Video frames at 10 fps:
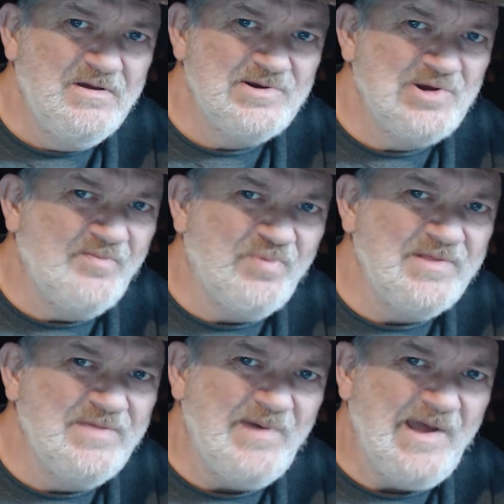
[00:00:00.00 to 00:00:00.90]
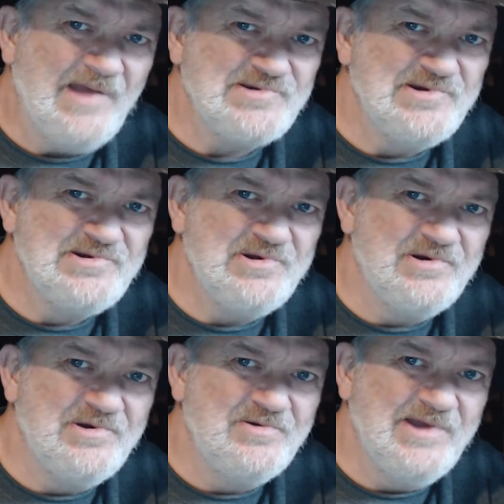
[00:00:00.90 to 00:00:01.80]
Don't bring the past into
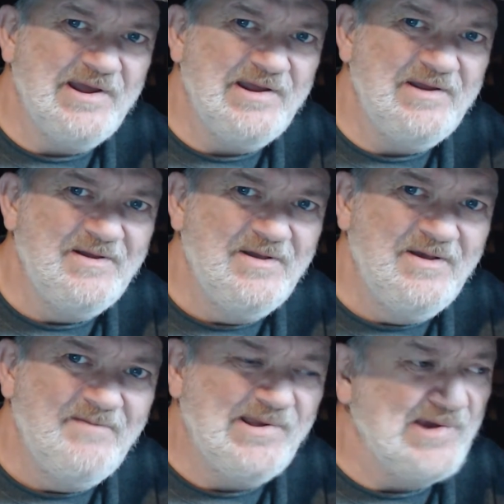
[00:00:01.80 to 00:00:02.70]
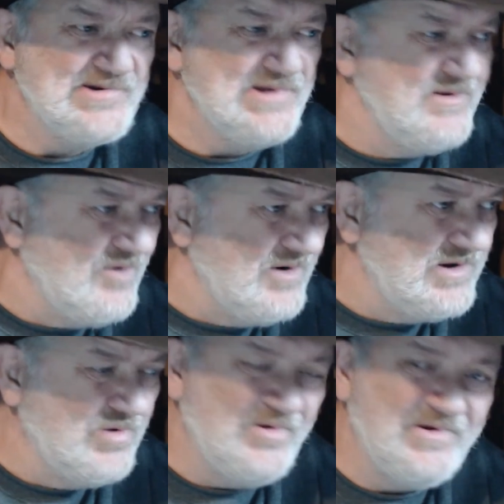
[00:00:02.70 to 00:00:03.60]
your new day because then you've already
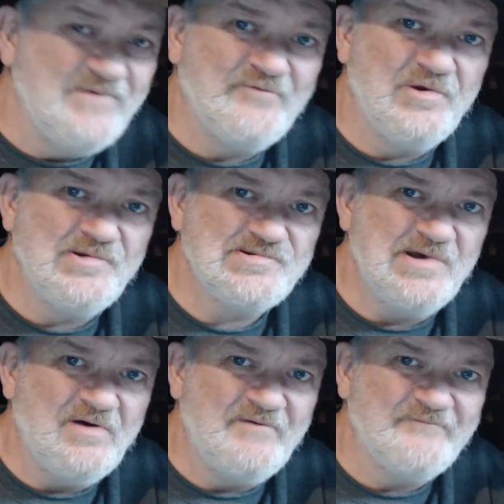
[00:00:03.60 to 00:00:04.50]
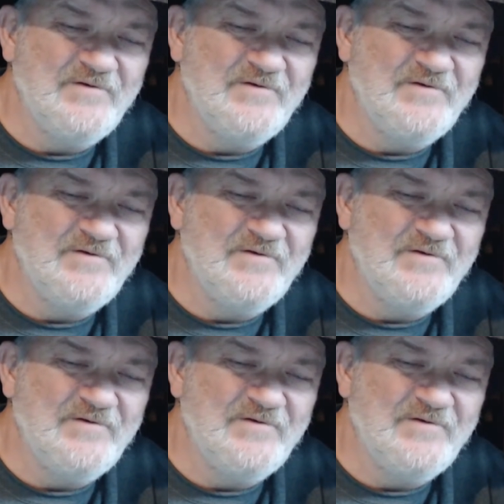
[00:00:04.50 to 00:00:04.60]
ruined it for yourself.